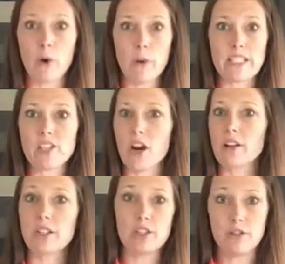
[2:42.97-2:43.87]
we
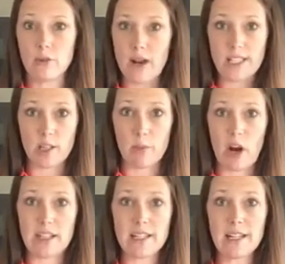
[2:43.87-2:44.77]
start the rest of the
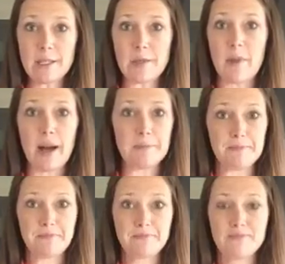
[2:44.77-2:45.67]
process, but
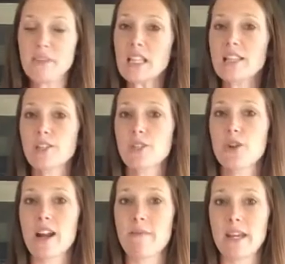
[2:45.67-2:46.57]
let's just
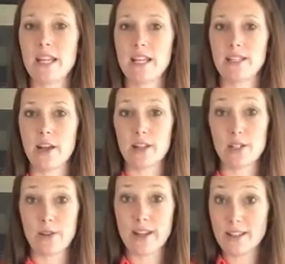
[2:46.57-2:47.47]
try to make it easy on
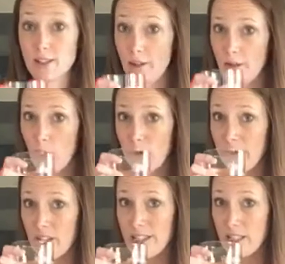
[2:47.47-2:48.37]
us, right? So
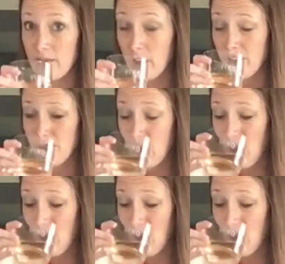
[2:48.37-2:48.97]
first things first.